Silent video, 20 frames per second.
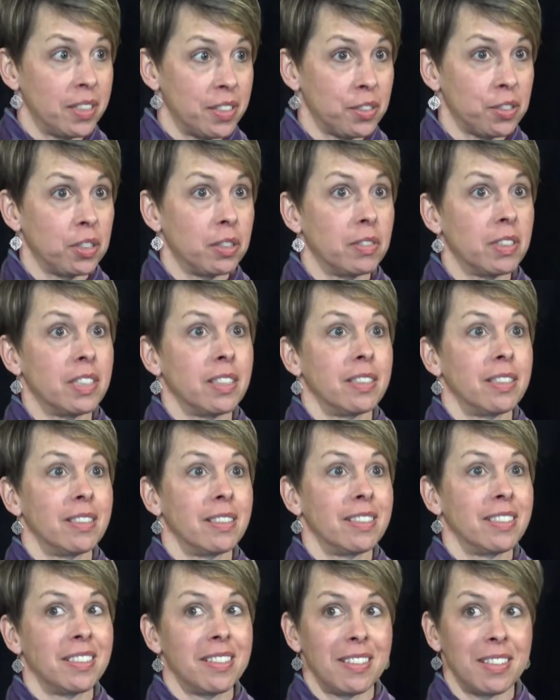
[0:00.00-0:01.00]
and
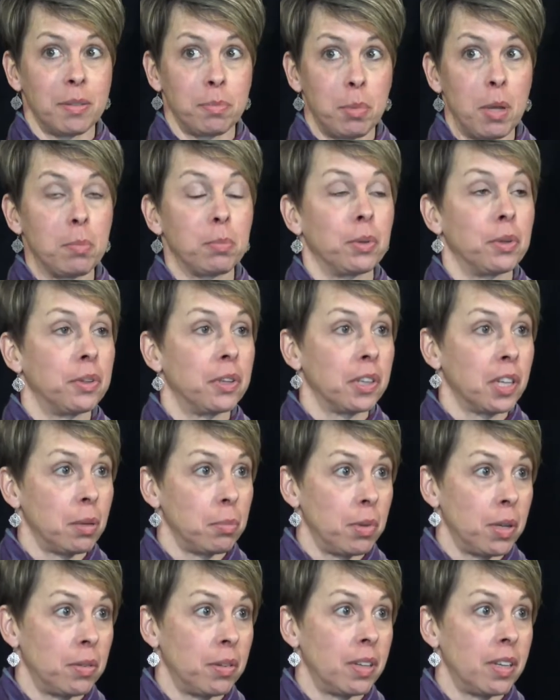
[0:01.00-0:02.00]
services to the people in the
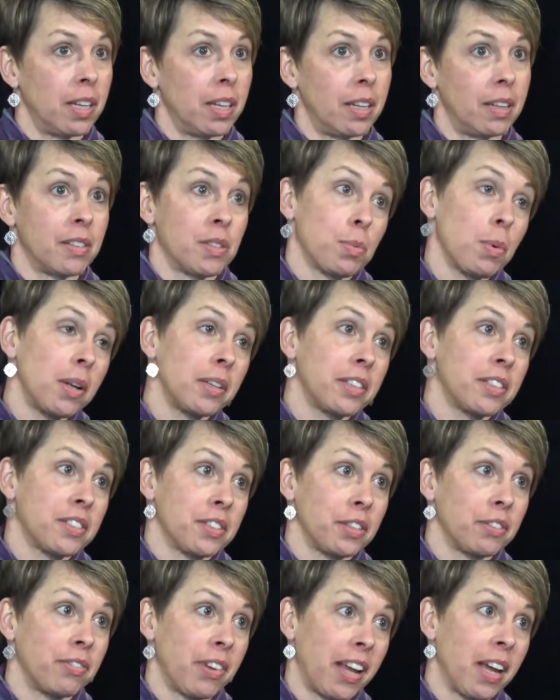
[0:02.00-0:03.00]
community as well as
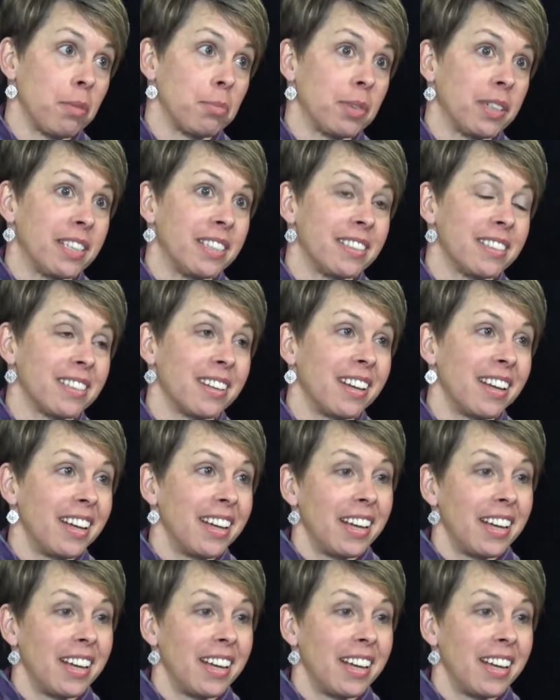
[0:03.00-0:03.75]
their families.